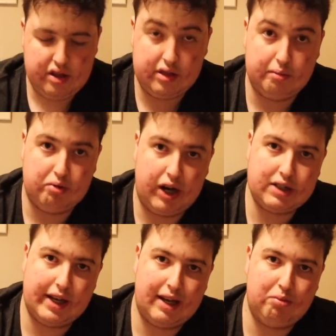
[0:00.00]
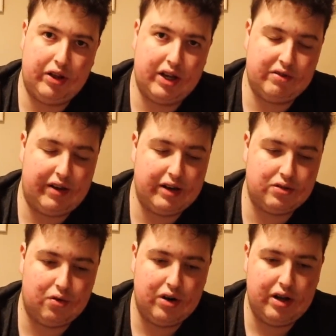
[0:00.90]
the bricks like Ibly and Divine
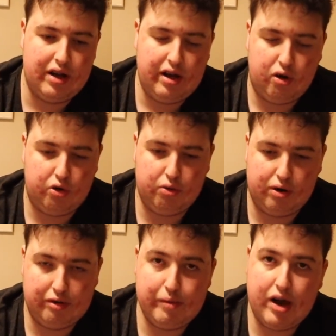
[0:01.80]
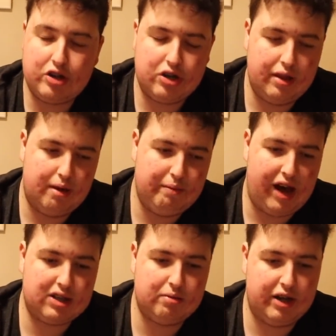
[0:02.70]
Sword or the one rematch, and then
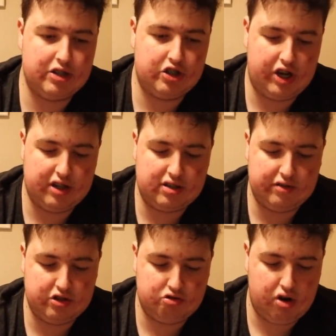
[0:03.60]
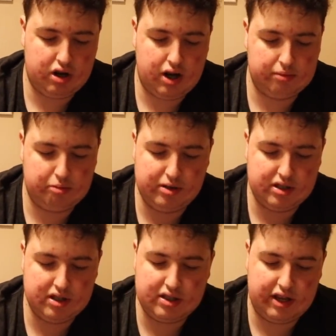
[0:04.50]
maximize the chance of just drawing combo
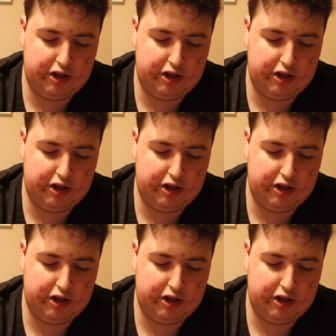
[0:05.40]
pieces.